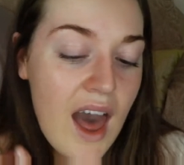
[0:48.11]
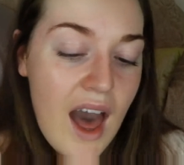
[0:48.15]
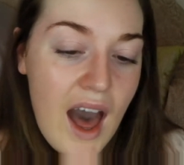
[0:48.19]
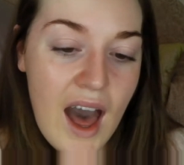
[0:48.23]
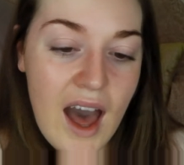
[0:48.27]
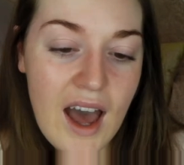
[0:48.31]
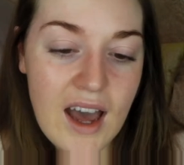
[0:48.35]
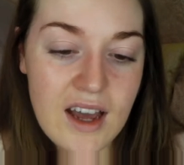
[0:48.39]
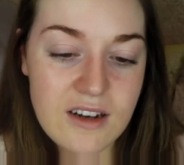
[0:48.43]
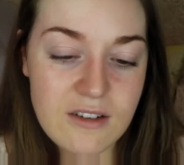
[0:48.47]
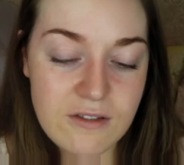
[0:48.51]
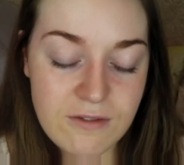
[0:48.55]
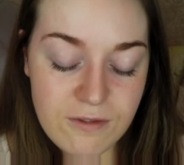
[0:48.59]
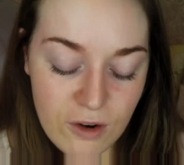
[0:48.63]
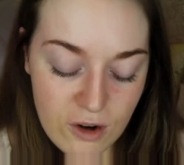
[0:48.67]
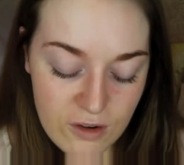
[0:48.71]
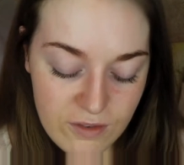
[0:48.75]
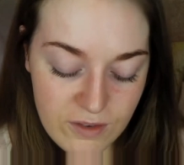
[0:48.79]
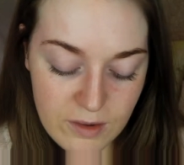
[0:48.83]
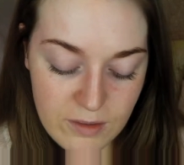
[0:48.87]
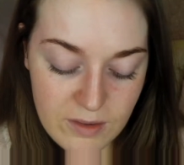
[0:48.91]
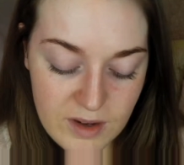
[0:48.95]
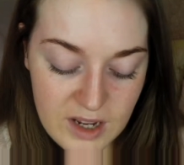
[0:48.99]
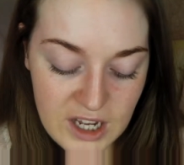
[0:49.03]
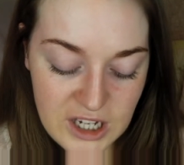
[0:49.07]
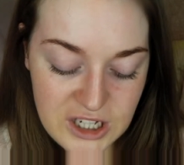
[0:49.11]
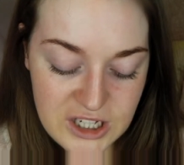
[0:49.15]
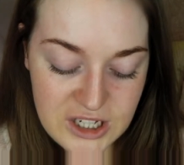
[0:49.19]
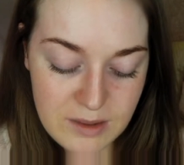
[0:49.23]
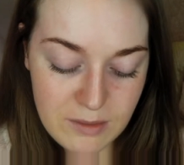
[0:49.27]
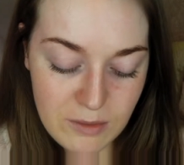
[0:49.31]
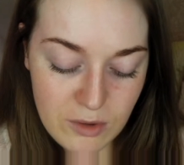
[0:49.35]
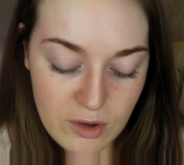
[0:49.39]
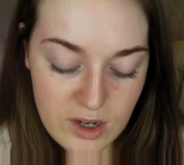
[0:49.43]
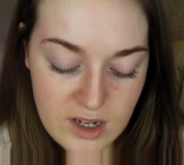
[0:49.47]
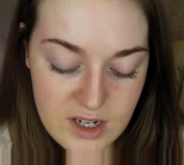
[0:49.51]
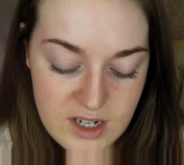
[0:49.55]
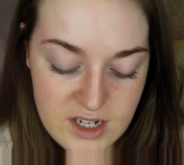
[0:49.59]
and for foundation
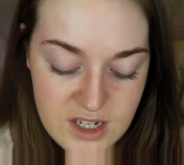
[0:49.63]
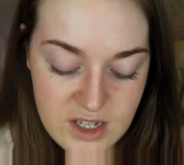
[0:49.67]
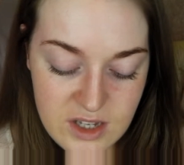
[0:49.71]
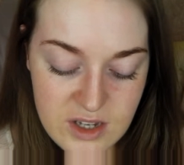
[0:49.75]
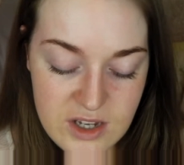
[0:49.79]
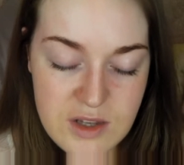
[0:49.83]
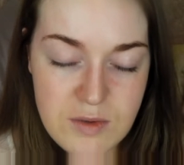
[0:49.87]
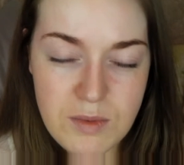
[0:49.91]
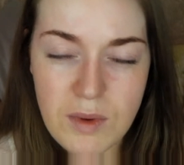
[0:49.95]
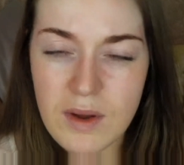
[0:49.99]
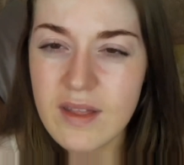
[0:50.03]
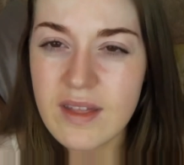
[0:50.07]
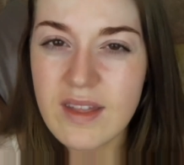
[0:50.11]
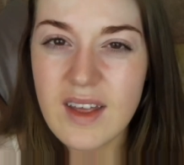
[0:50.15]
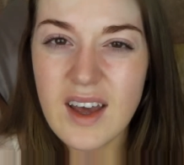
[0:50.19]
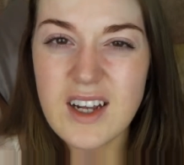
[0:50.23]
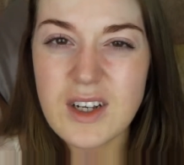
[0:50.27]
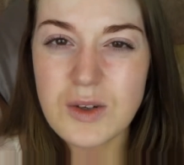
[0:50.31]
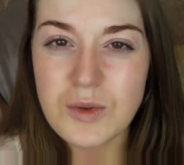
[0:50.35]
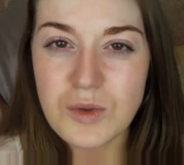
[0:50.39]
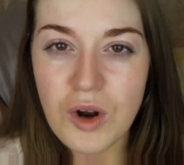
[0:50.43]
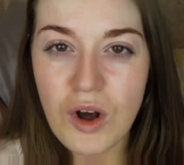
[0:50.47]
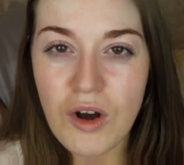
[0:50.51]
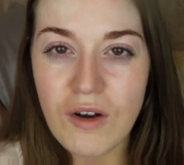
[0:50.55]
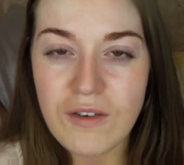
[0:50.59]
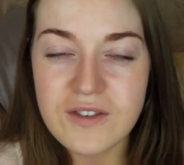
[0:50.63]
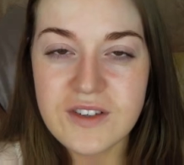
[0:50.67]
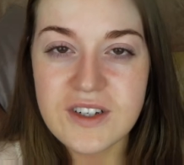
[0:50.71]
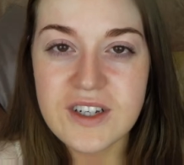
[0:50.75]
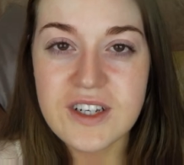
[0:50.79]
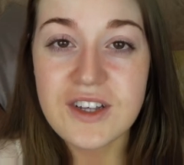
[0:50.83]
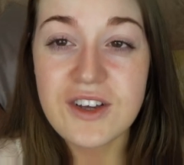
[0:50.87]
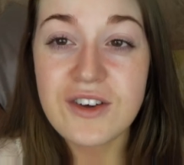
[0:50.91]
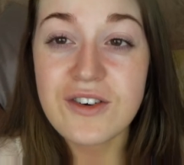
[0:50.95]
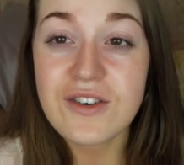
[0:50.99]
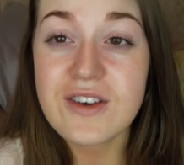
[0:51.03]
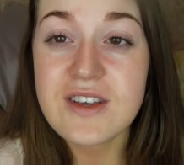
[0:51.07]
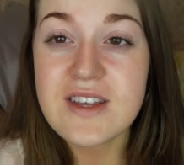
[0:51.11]
I'm going to use one that I don't often
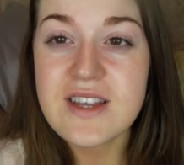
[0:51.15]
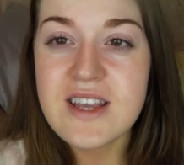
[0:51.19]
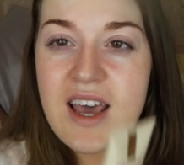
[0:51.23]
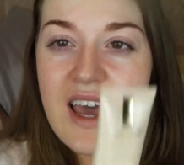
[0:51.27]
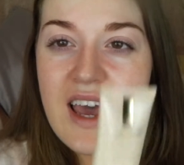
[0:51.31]
use.